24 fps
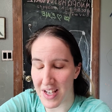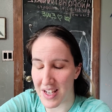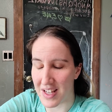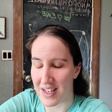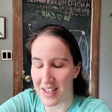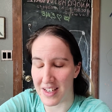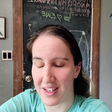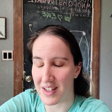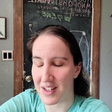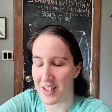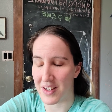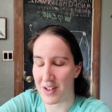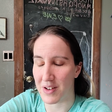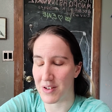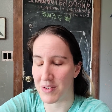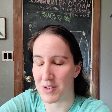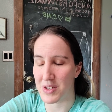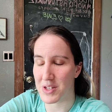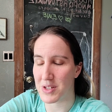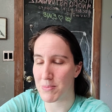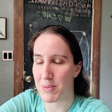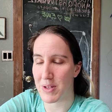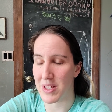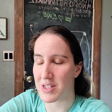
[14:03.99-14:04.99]
And, you know,
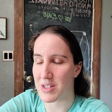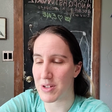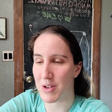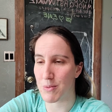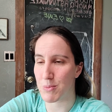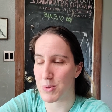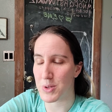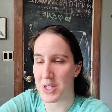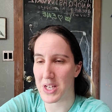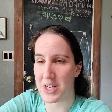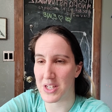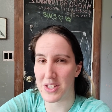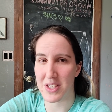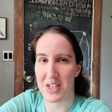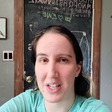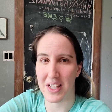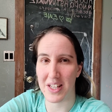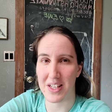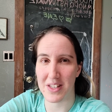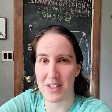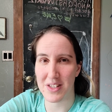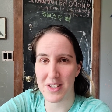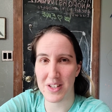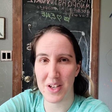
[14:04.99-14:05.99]
just because you have protection
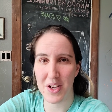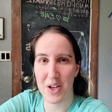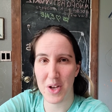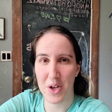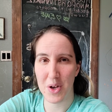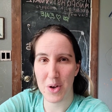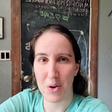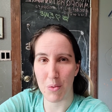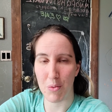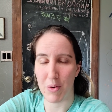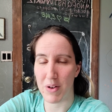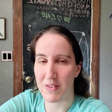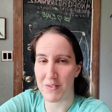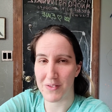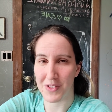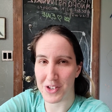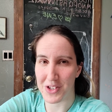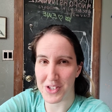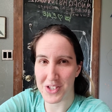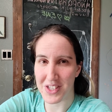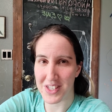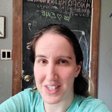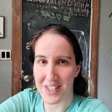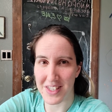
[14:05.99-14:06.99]
against one
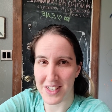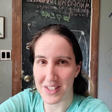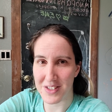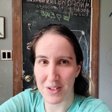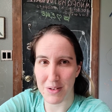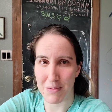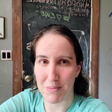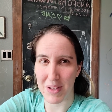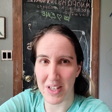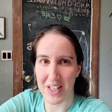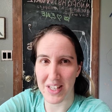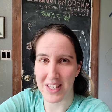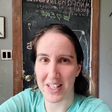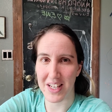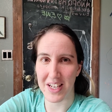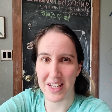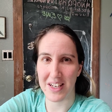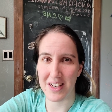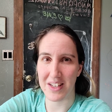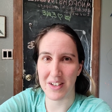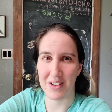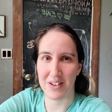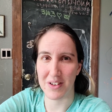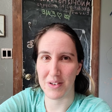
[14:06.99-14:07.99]
version doesn't mean
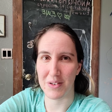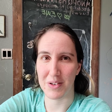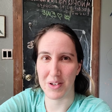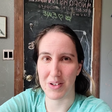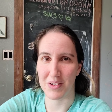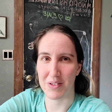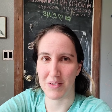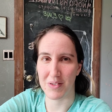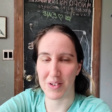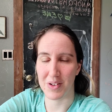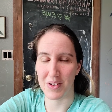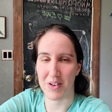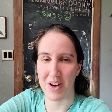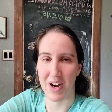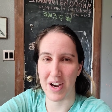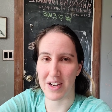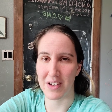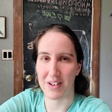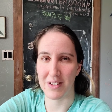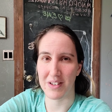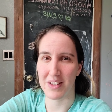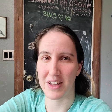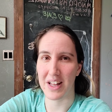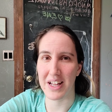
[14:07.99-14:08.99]
that, you know, you're
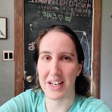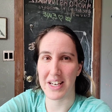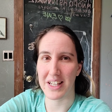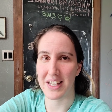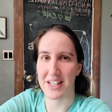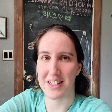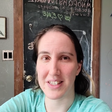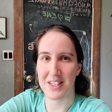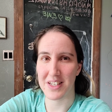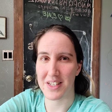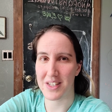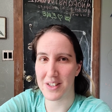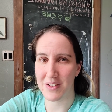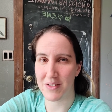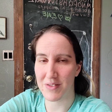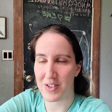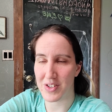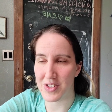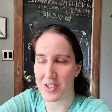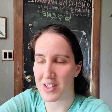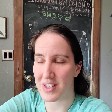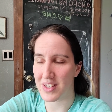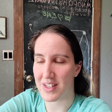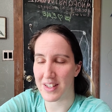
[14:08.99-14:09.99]
ironclad against another
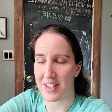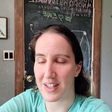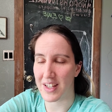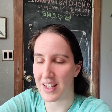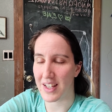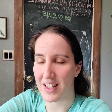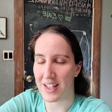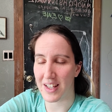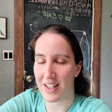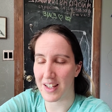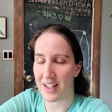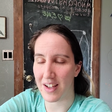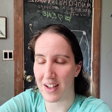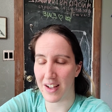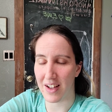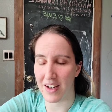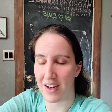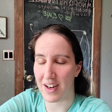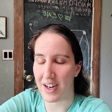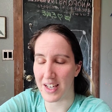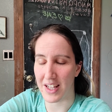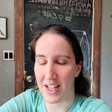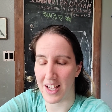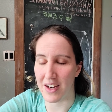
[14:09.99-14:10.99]
version. Like,
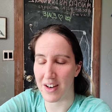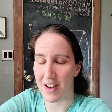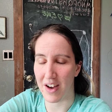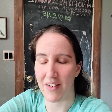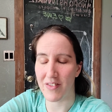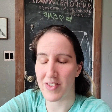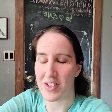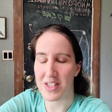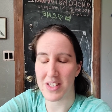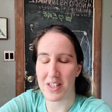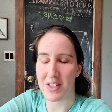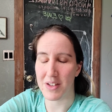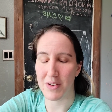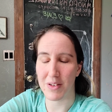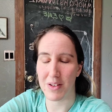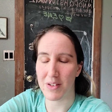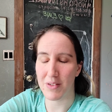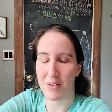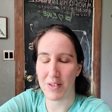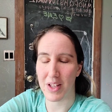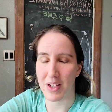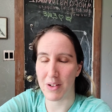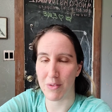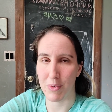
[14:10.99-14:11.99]
again,
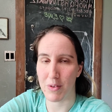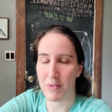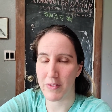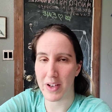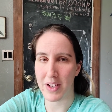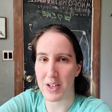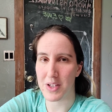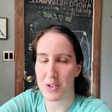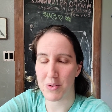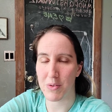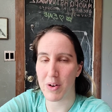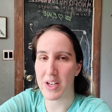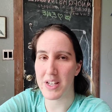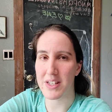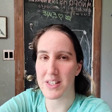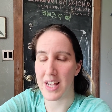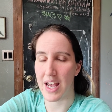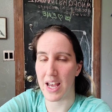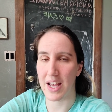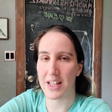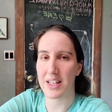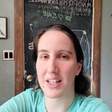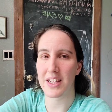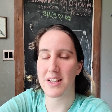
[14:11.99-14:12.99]
obviously, like, we've had it twice
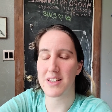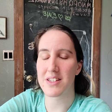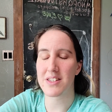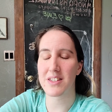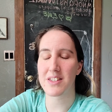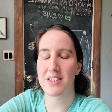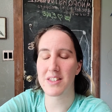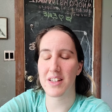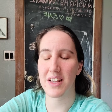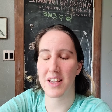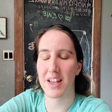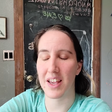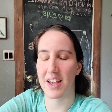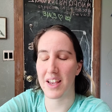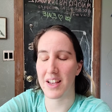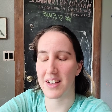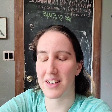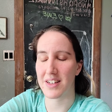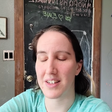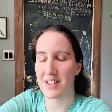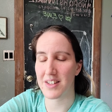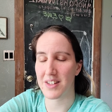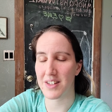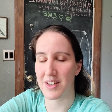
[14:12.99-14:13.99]
at least,
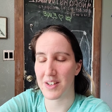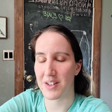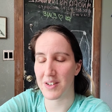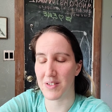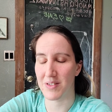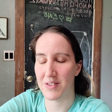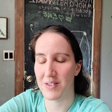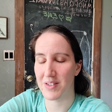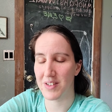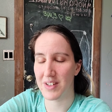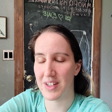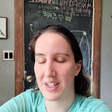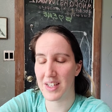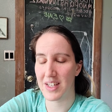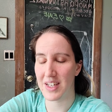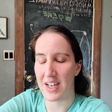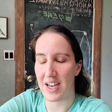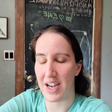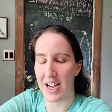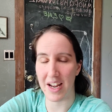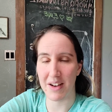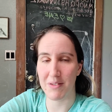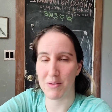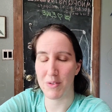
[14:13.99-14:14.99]
and, you know,
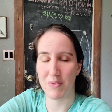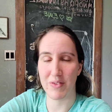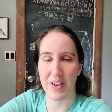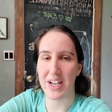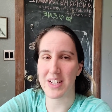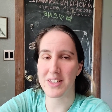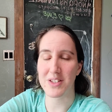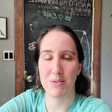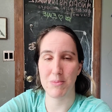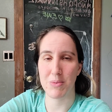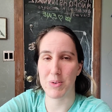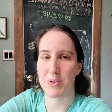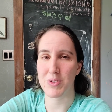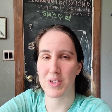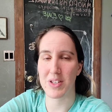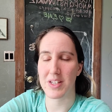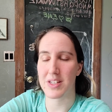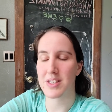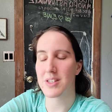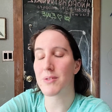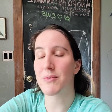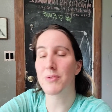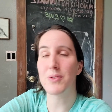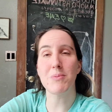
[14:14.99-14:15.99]
and we're vaccine boosted,
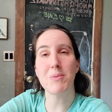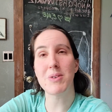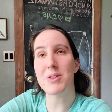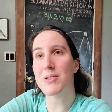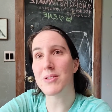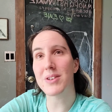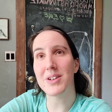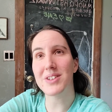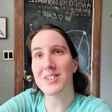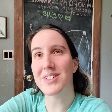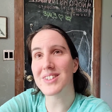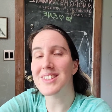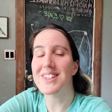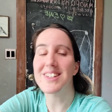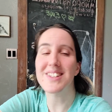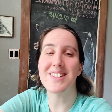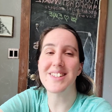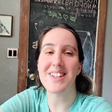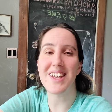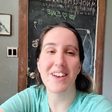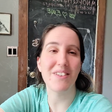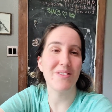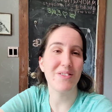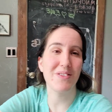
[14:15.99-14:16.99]
except for my 3-year-old, because
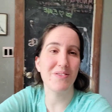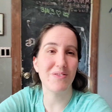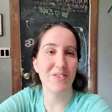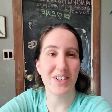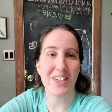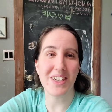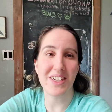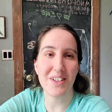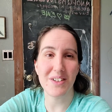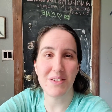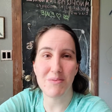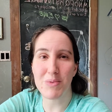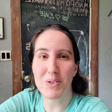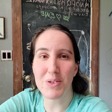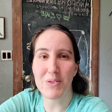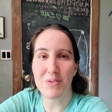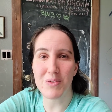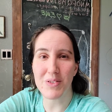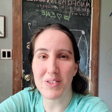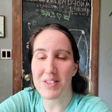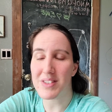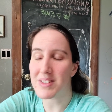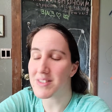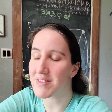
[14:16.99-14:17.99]
they haven't fucking
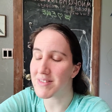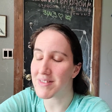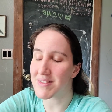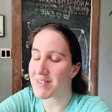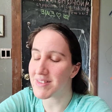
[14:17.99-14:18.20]
approved one.